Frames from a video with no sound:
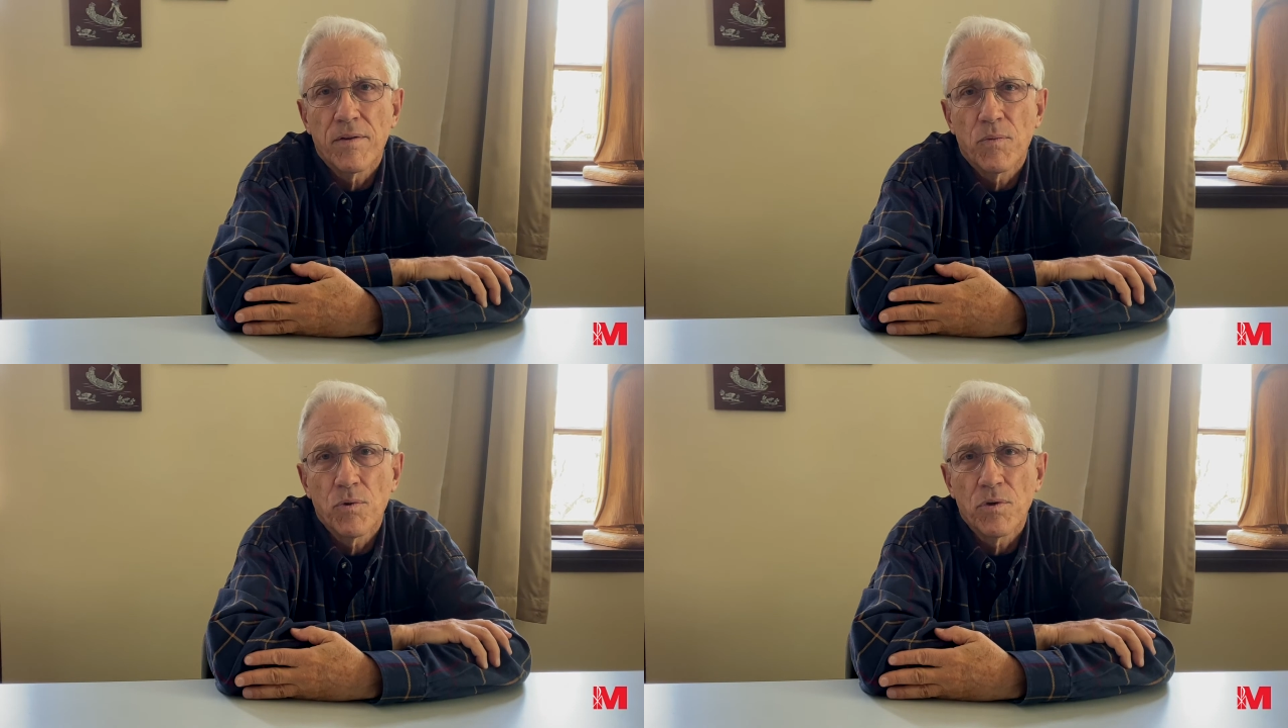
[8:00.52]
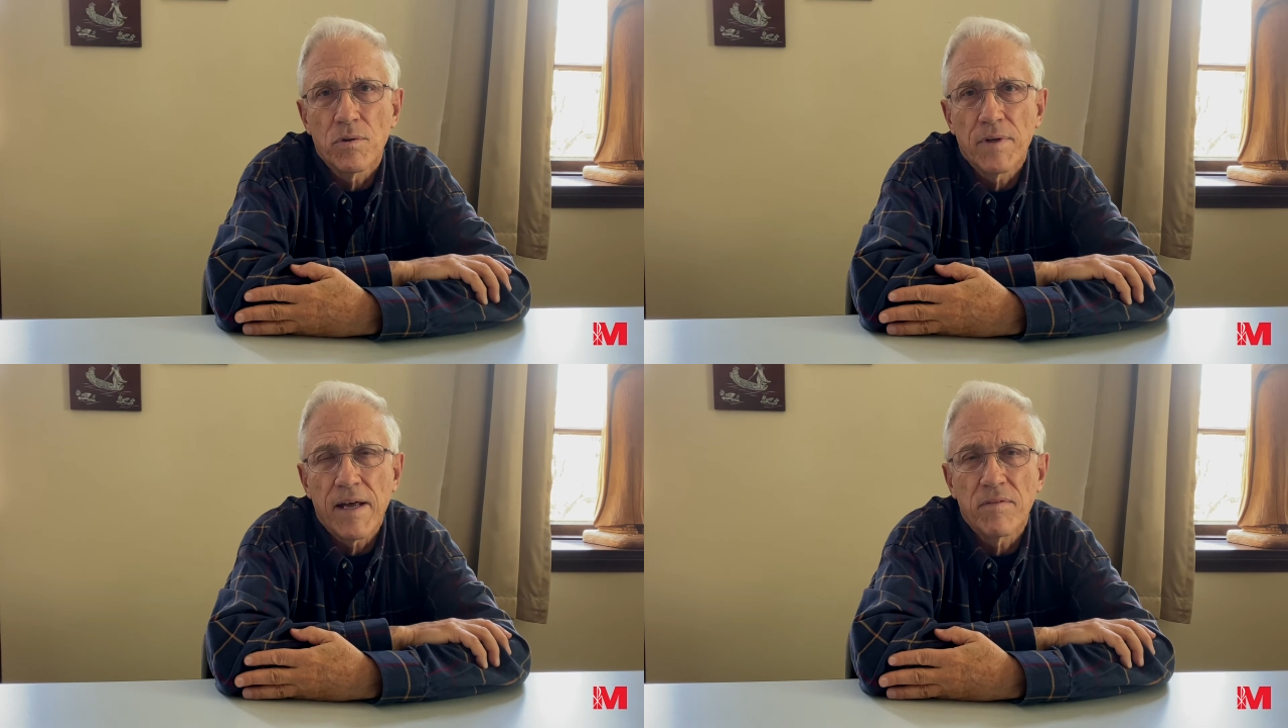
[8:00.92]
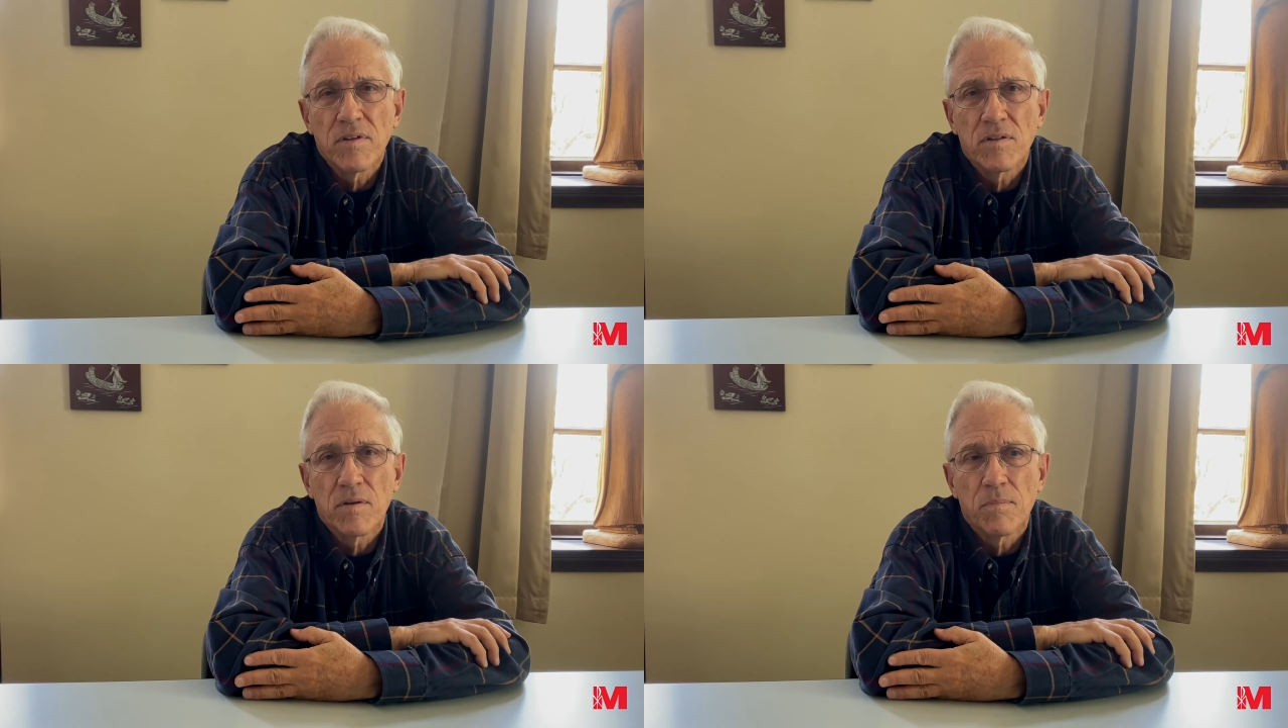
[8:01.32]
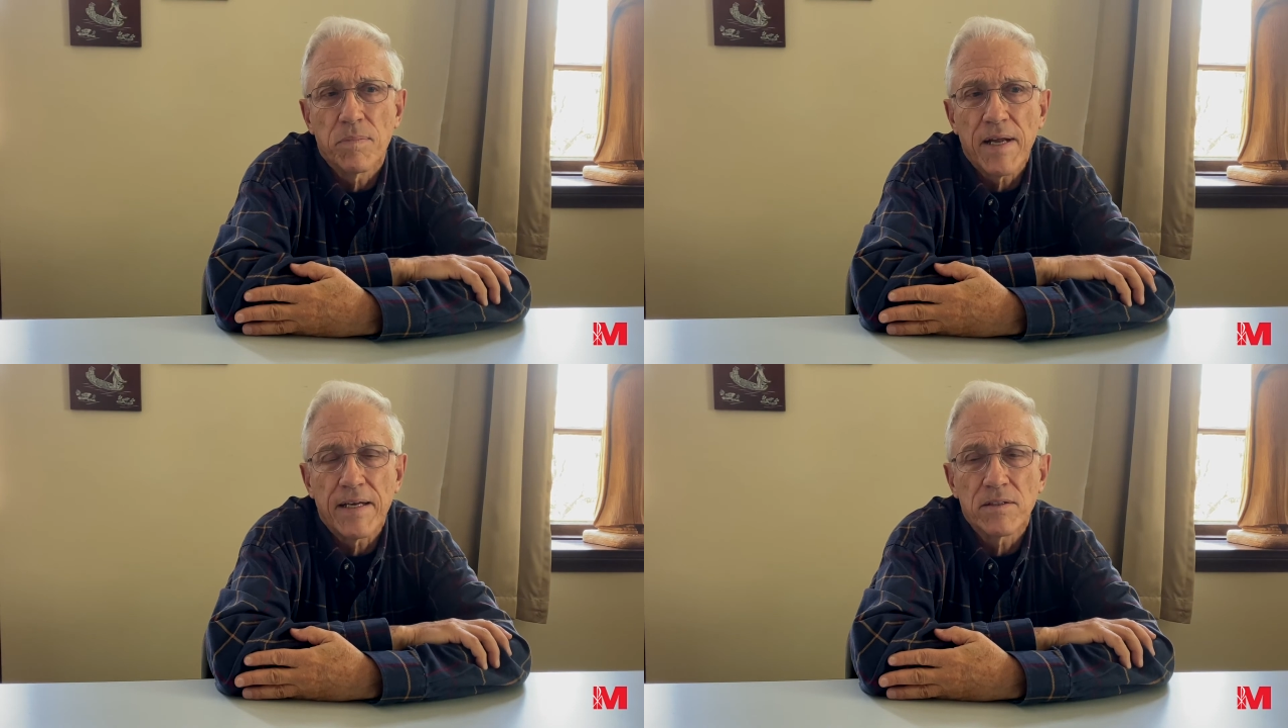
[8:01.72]
world, having
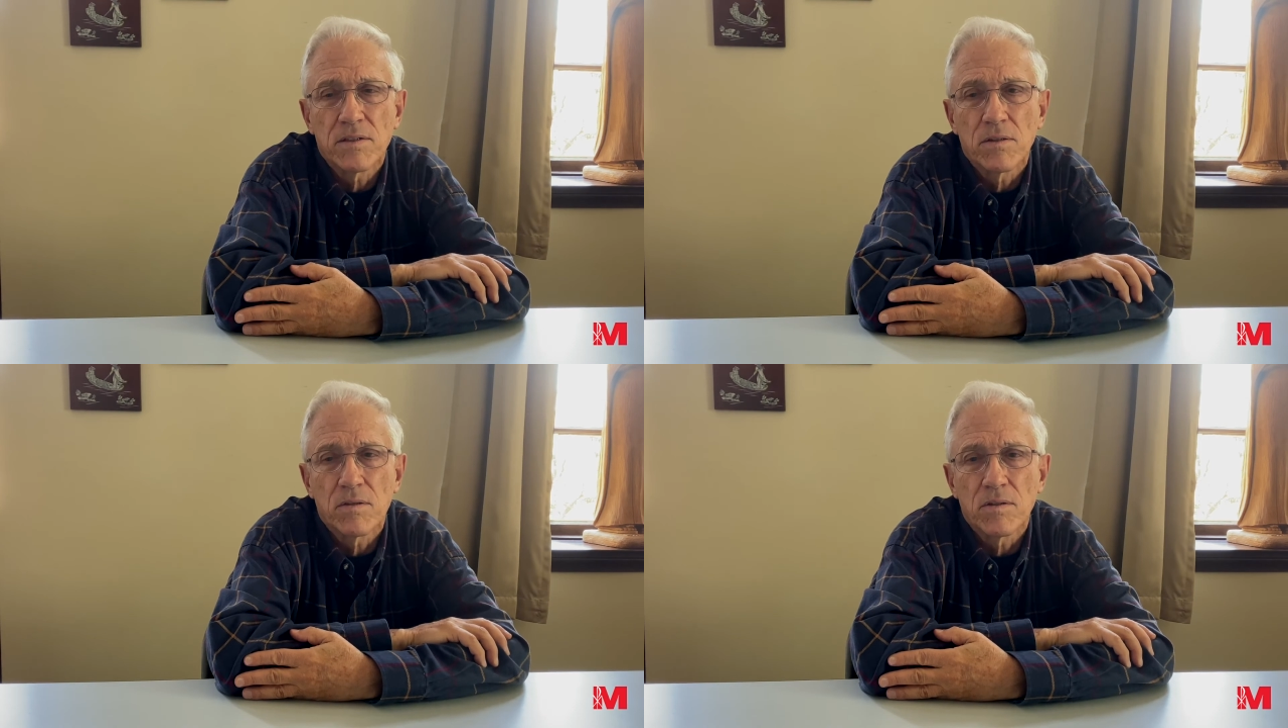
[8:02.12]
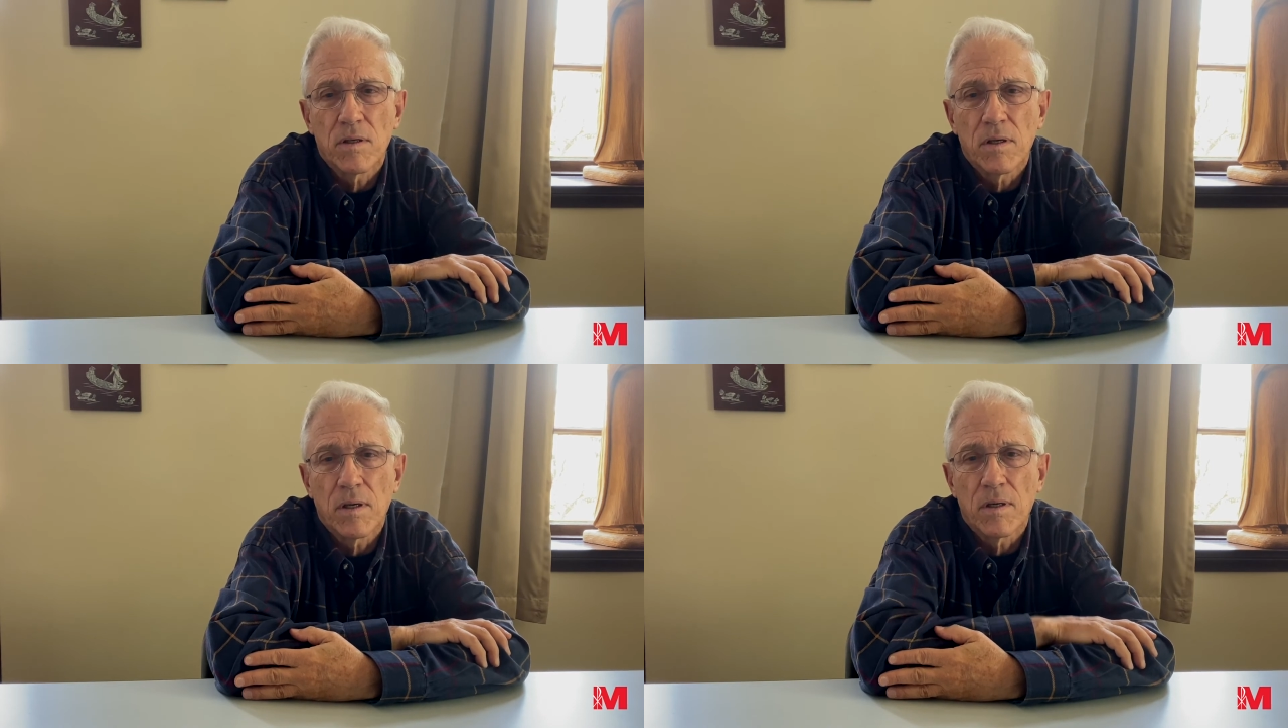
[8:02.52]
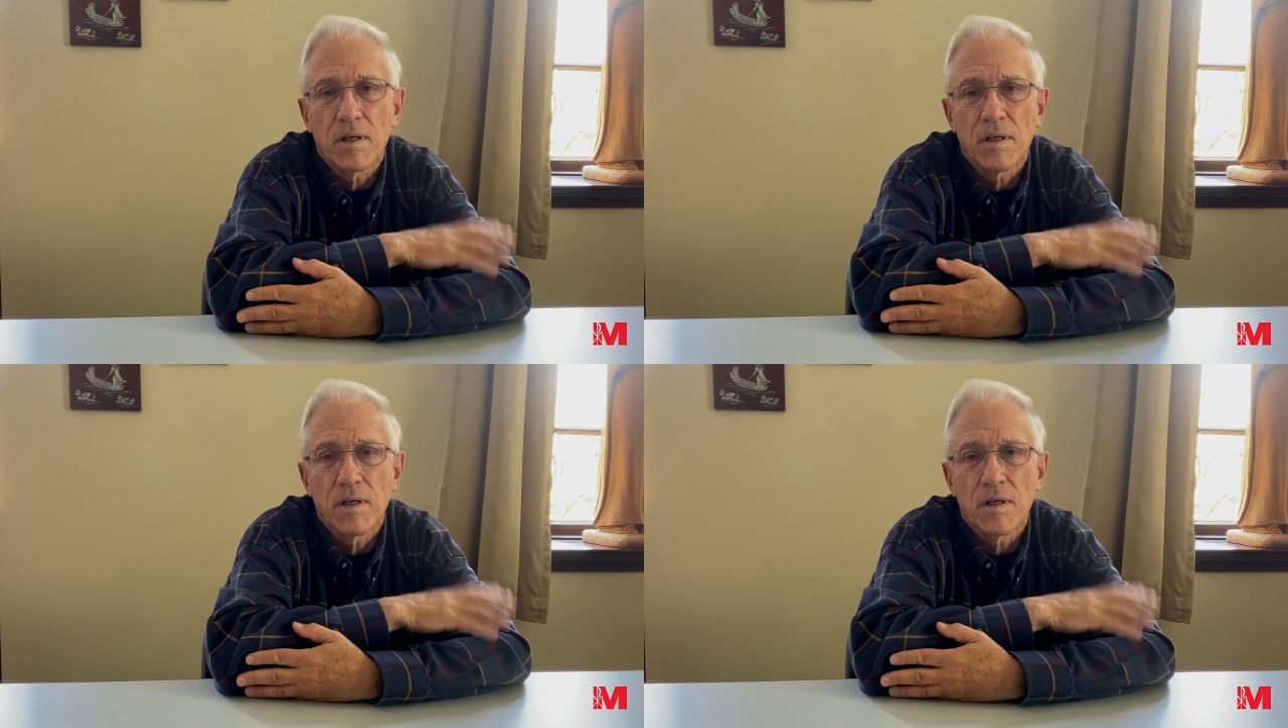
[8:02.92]
surpassed or uh,